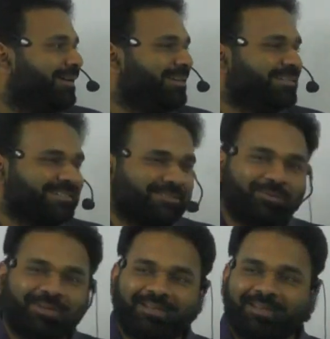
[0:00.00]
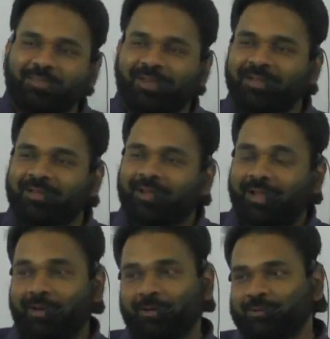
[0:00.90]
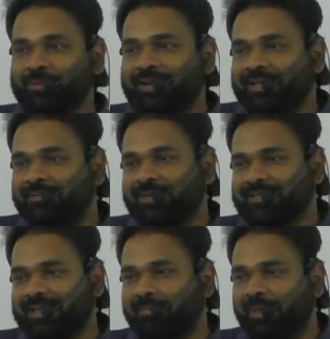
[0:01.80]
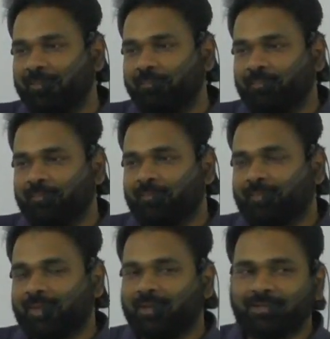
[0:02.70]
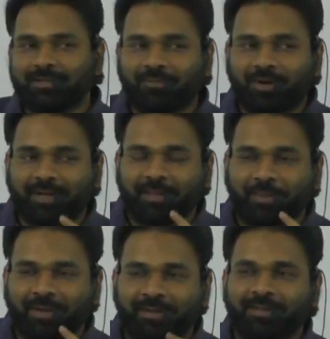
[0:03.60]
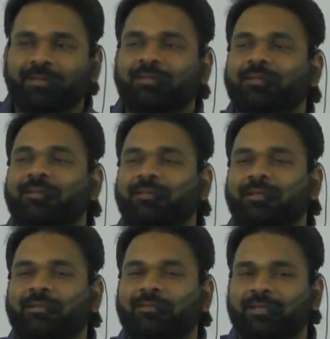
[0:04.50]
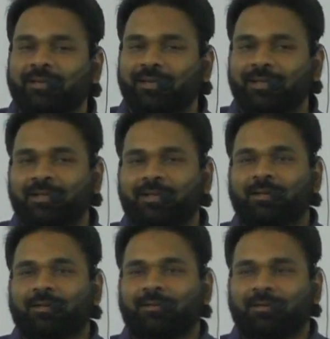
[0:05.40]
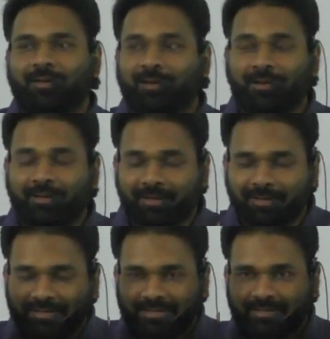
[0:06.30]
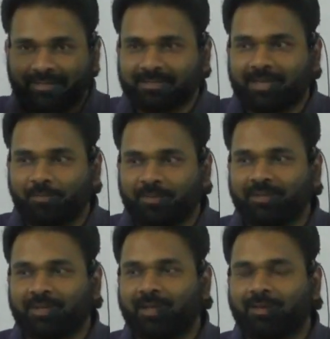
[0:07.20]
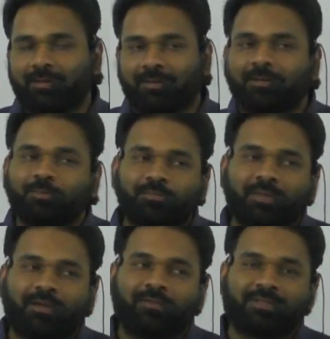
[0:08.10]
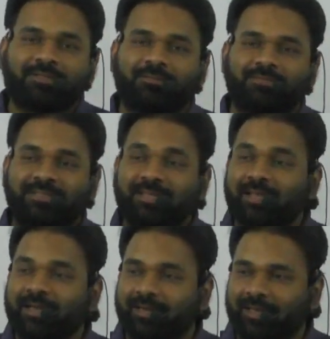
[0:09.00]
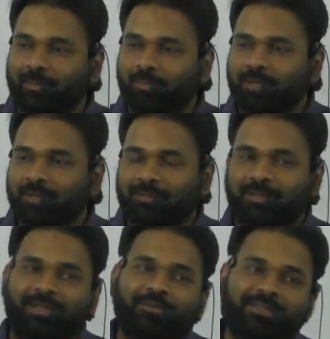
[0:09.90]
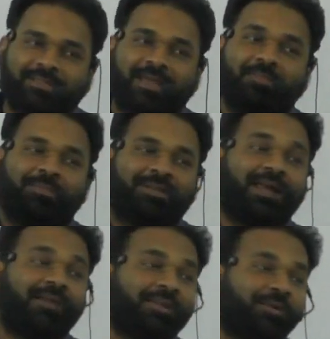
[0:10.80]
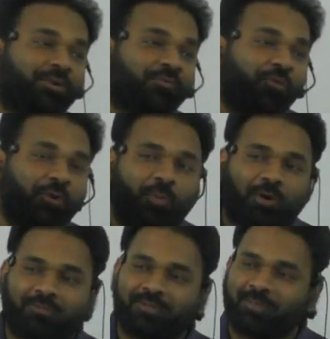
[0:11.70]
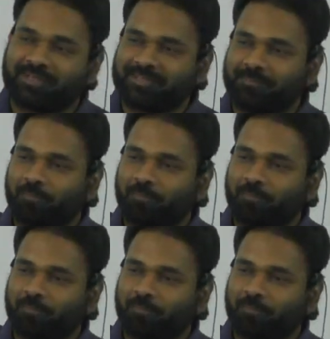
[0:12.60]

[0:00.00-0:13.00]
I just looked at him. I understood that he was sleeping. Then I said, what happened? Then he said, I just slept and I was seeing a dream that I am traveling on footboard of the bus,